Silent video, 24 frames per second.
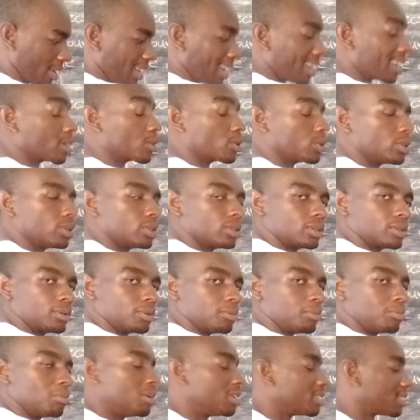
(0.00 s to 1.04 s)
angle,
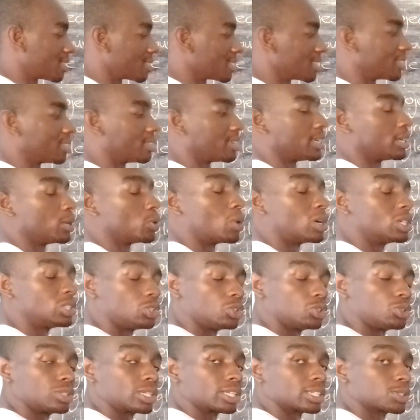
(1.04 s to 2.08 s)
let's say they want
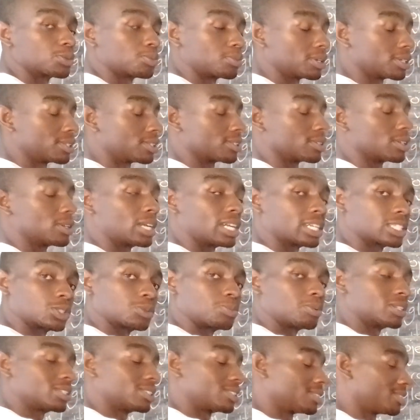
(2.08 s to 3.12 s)
you to
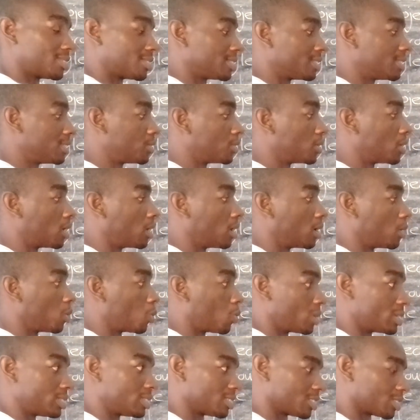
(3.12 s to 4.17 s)
express it in
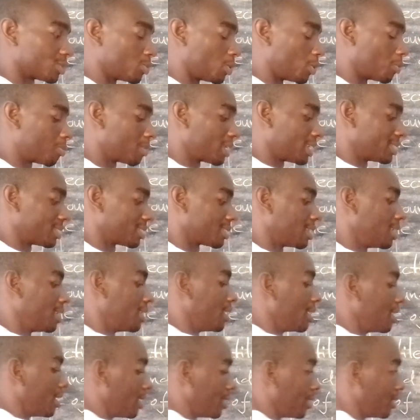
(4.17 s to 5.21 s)
one decimal place,
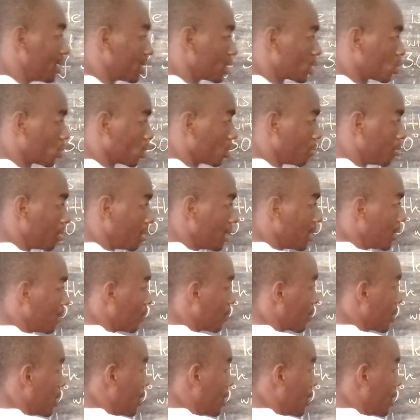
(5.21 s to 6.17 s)
this would be